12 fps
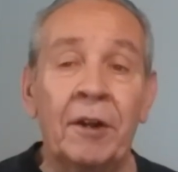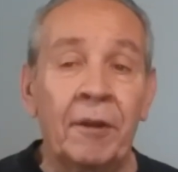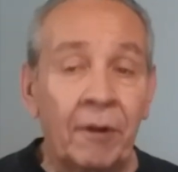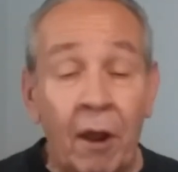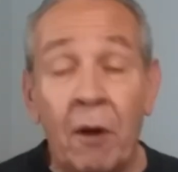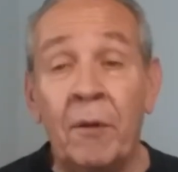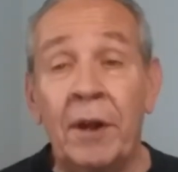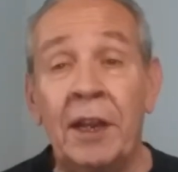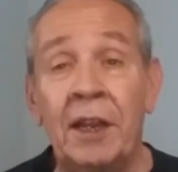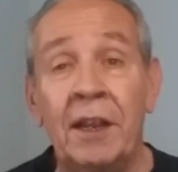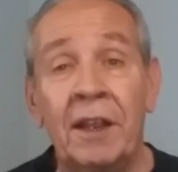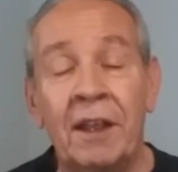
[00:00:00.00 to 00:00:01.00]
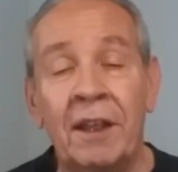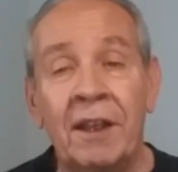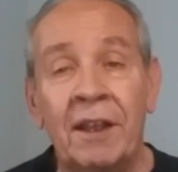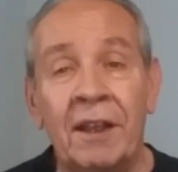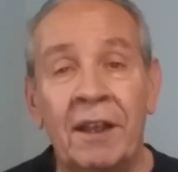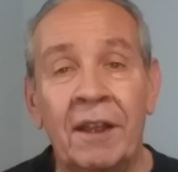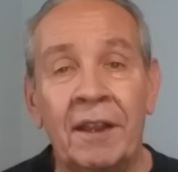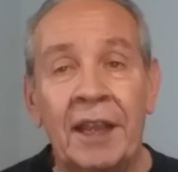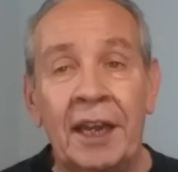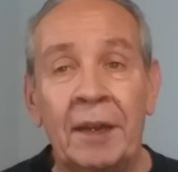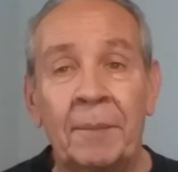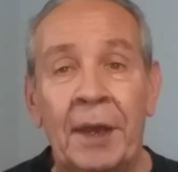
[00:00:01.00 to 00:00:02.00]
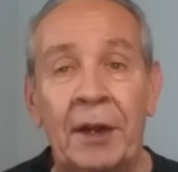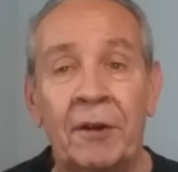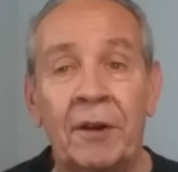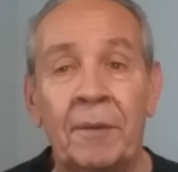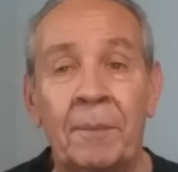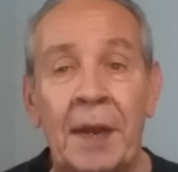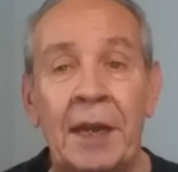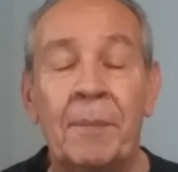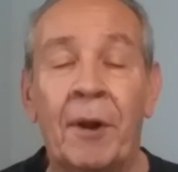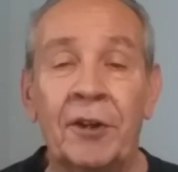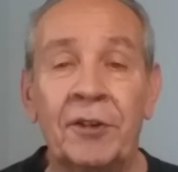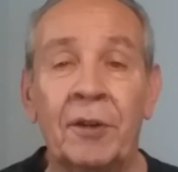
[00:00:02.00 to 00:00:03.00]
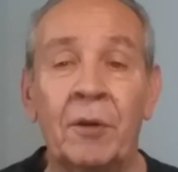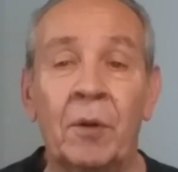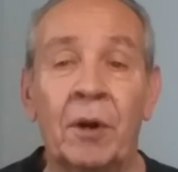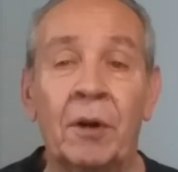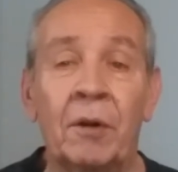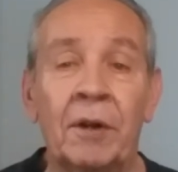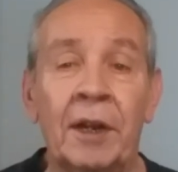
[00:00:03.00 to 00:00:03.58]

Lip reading: They're already getting better in many parts of the world,